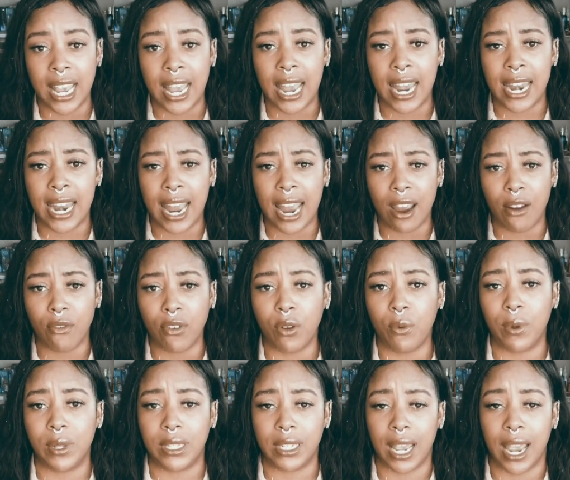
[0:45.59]
and
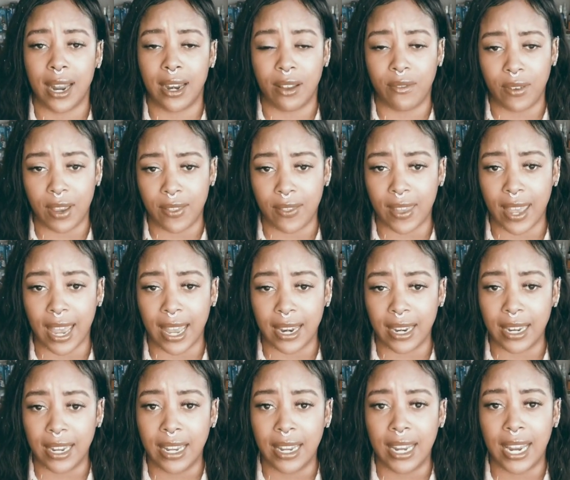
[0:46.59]
everyone's kind of in that
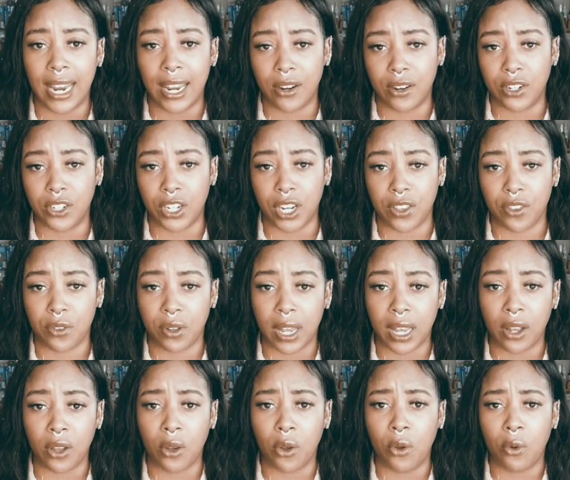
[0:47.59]
energy, they're
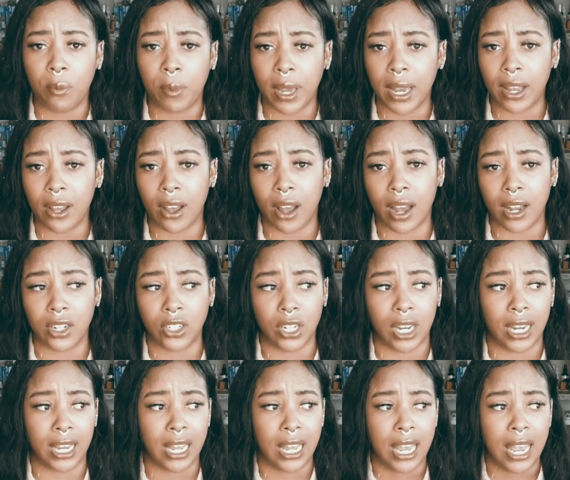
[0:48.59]
like, oh my gosh,
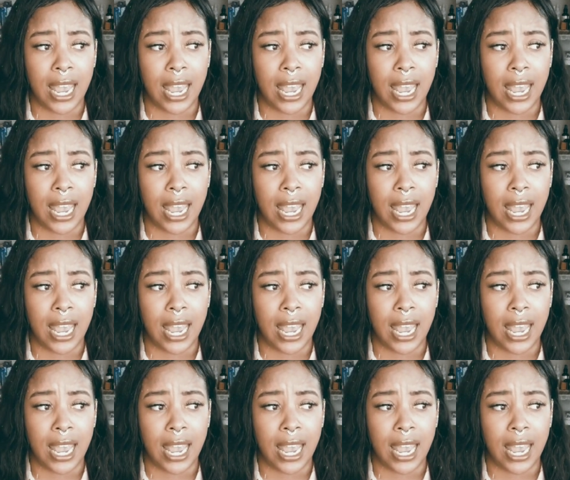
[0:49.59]
like